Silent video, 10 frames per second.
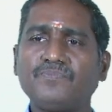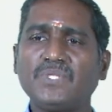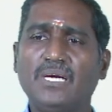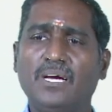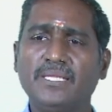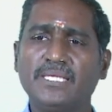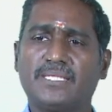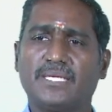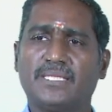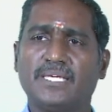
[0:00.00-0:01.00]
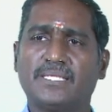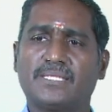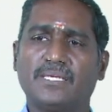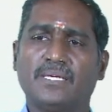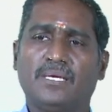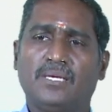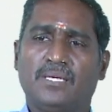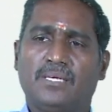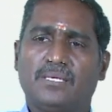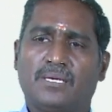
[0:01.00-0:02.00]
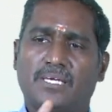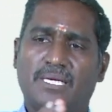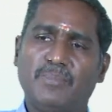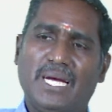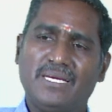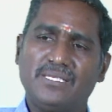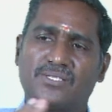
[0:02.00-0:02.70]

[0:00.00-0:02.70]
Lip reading: all these three things: demand,